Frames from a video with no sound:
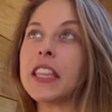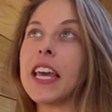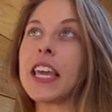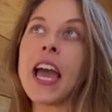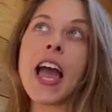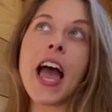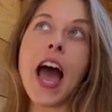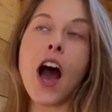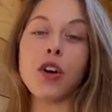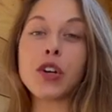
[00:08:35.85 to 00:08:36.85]
like
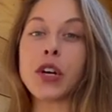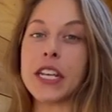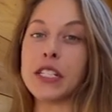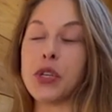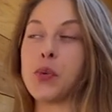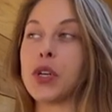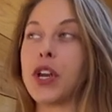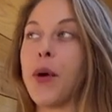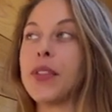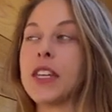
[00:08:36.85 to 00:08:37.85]
how crazy you were to
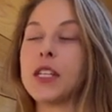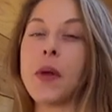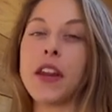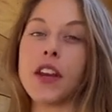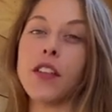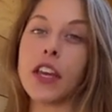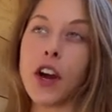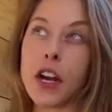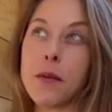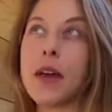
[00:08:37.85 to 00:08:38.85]
go with it, depending on like
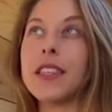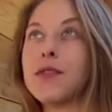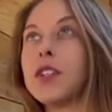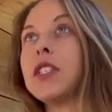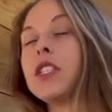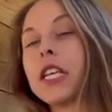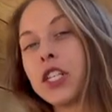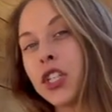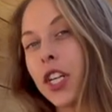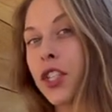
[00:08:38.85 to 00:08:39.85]
garden beds versus like
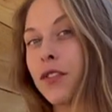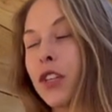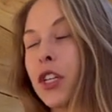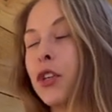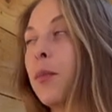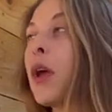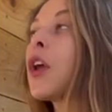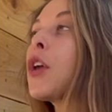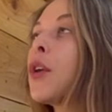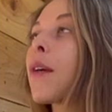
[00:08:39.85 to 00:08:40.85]
structure for coop.
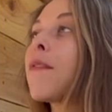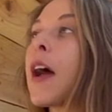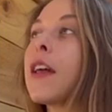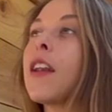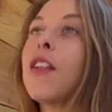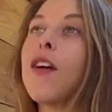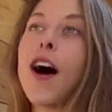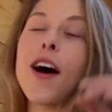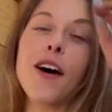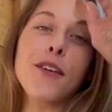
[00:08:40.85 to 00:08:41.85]
You can find a
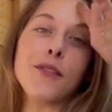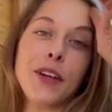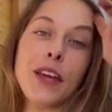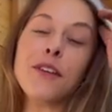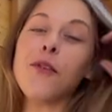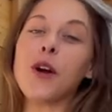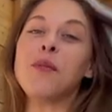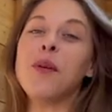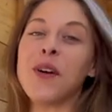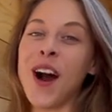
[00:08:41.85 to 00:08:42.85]
lot of really
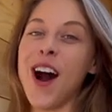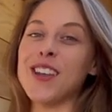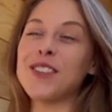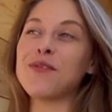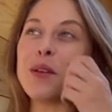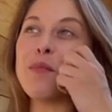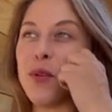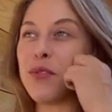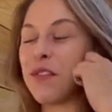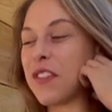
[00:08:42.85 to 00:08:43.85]
affordable costs for
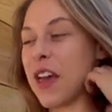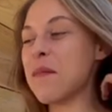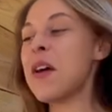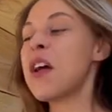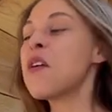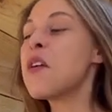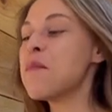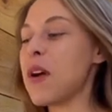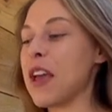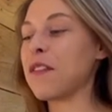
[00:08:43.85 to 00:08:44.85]
both of them.
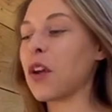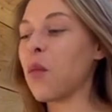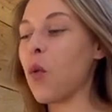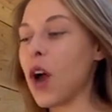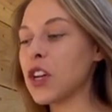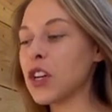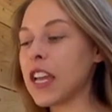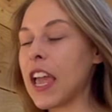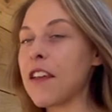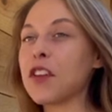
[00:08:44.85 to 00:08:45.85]
But if you're
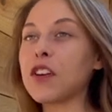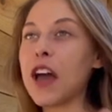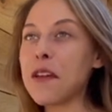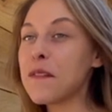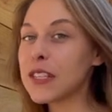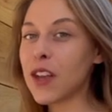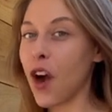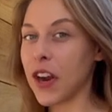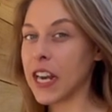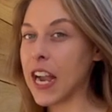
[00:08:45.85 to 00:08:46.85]
wondering, if your life is
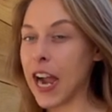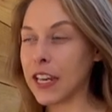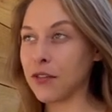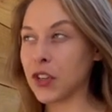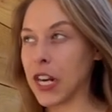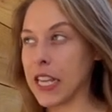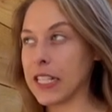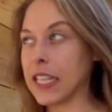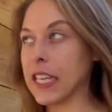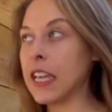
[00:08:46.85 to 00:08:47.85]
already kind of
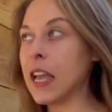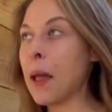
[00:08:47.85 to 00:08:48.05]
crazy